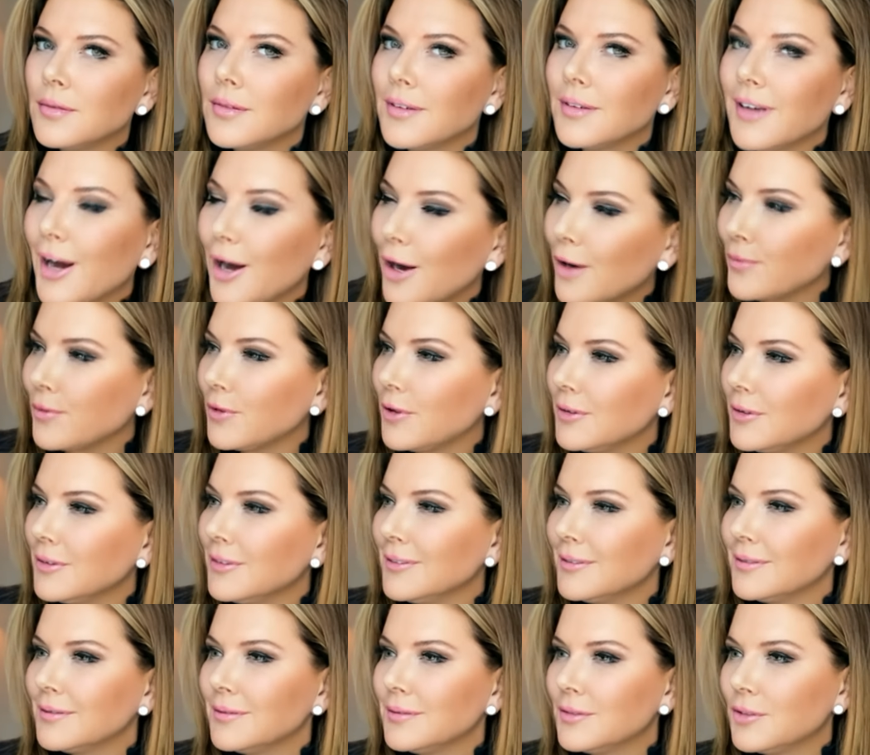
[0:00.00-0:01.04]

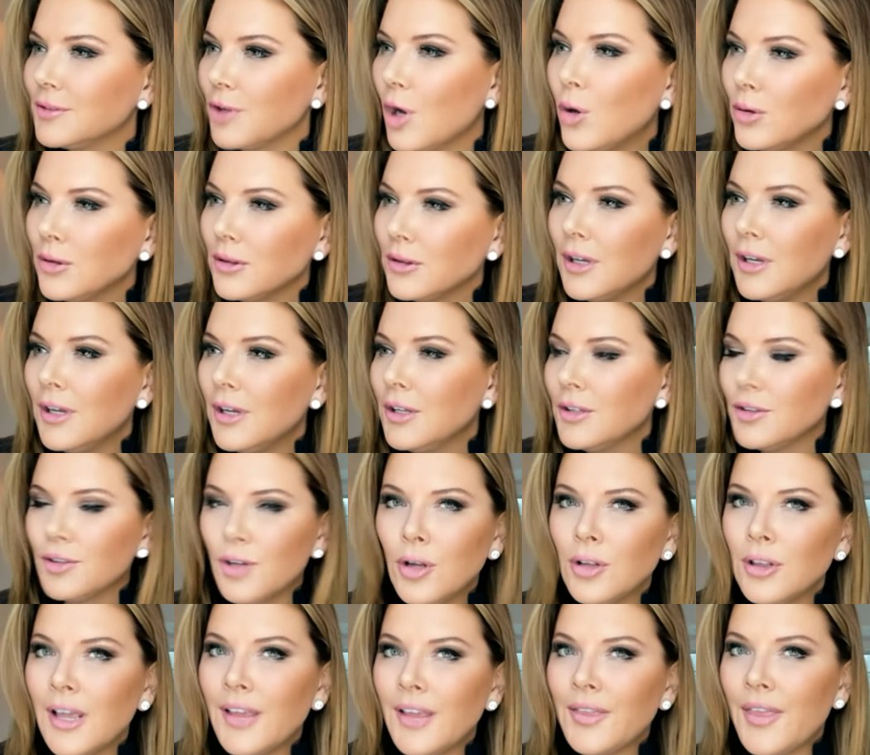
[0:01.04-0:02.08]
Careful. Don't
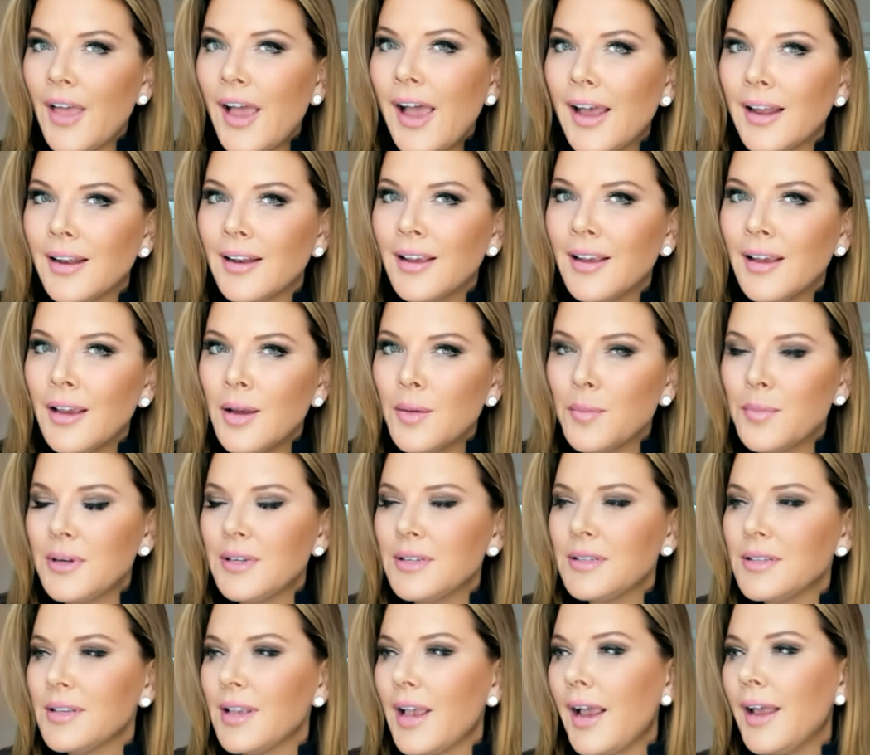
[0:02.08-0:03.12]
let that be
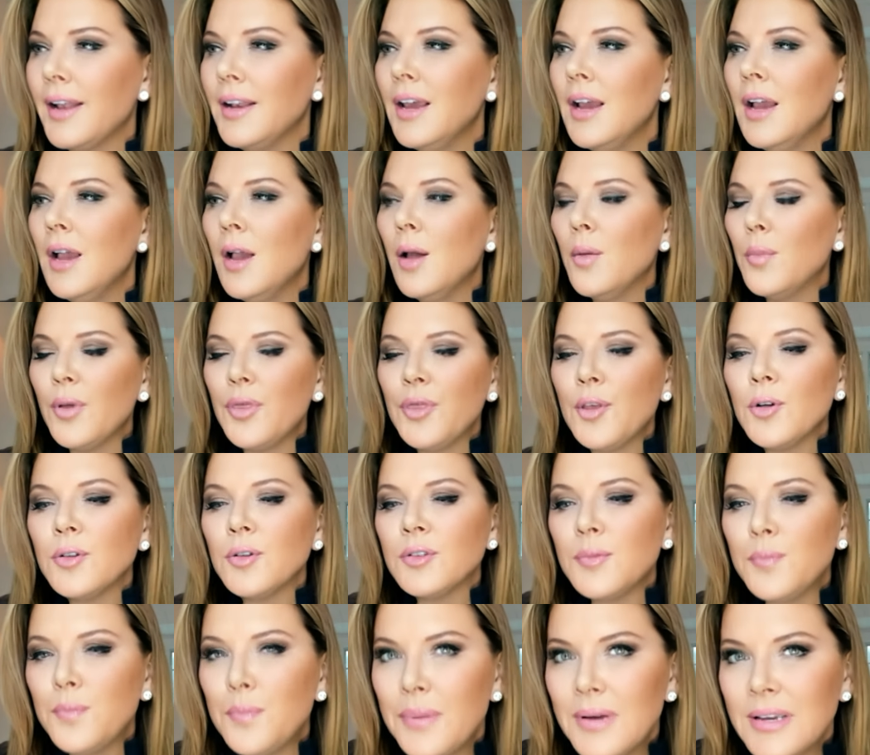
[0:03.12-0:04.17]
said. But
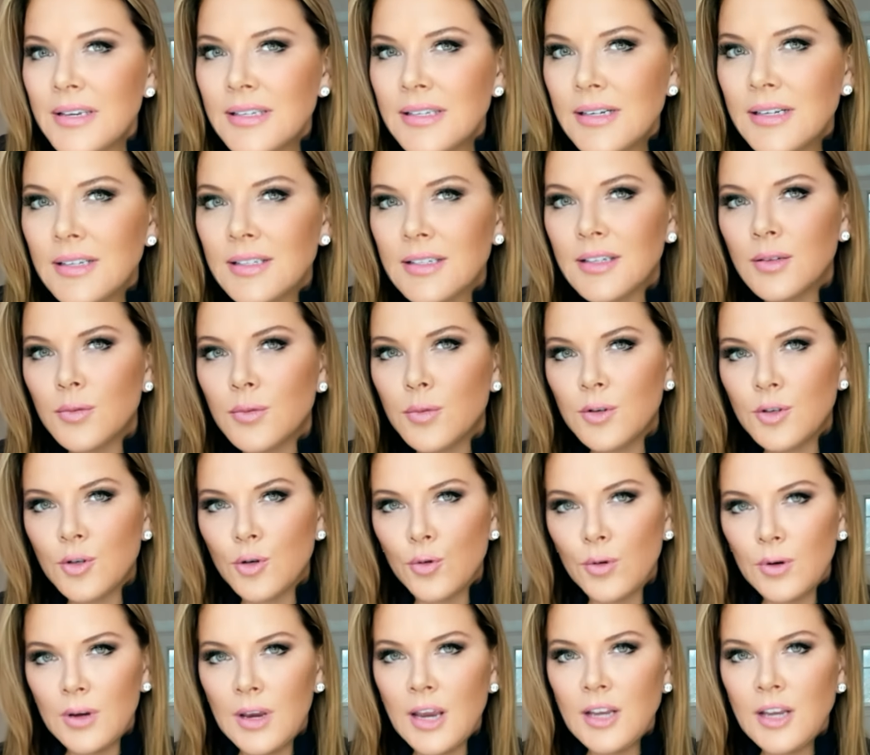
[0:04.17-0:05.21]
those businesses which
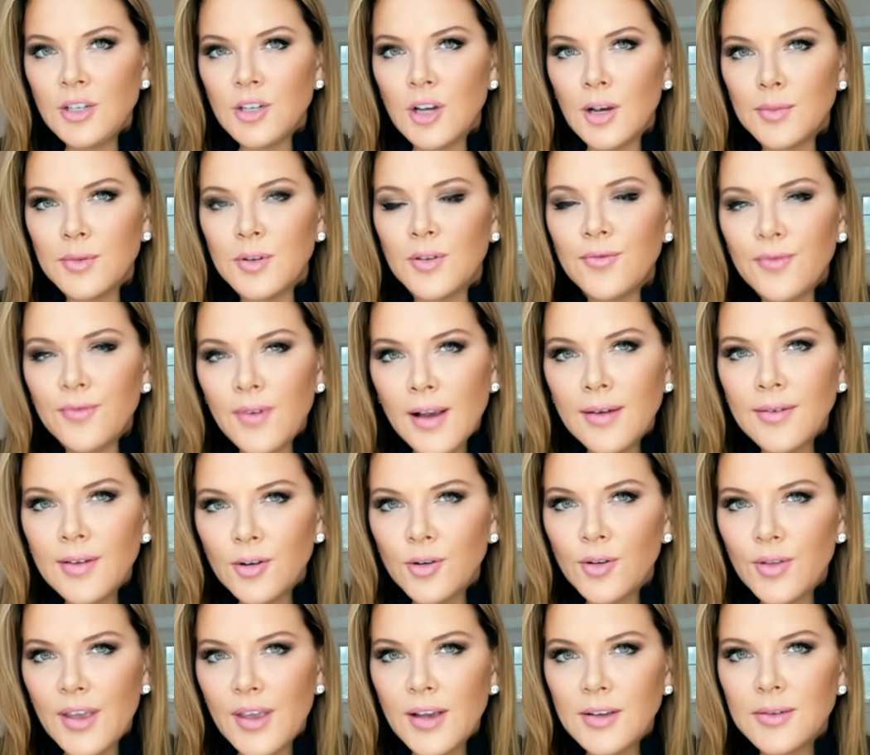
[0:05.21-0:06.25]
create jobs, so
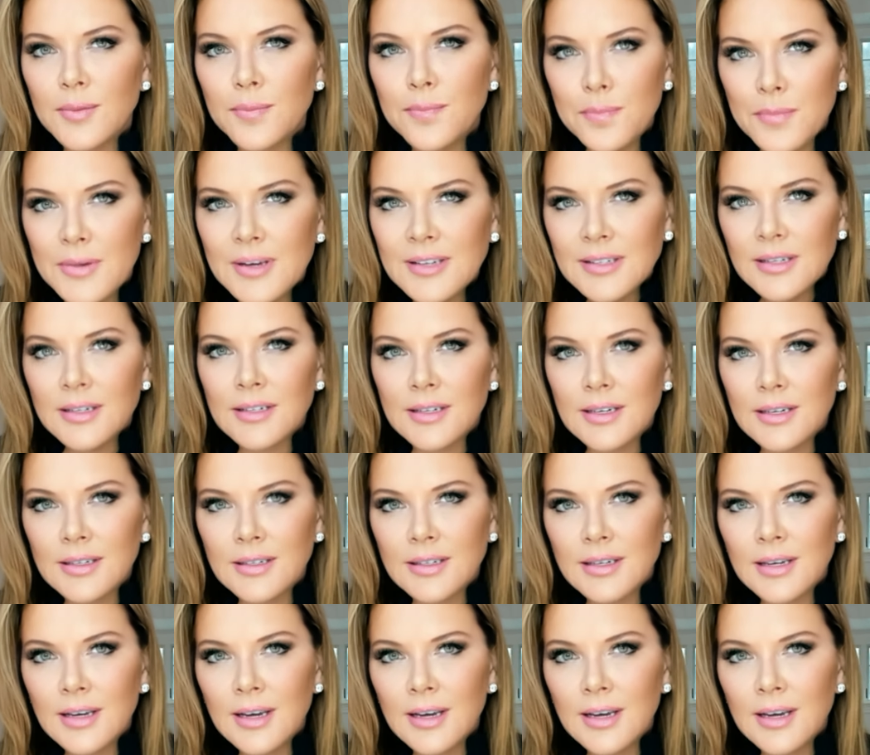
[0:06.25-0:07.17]
500,000 businesses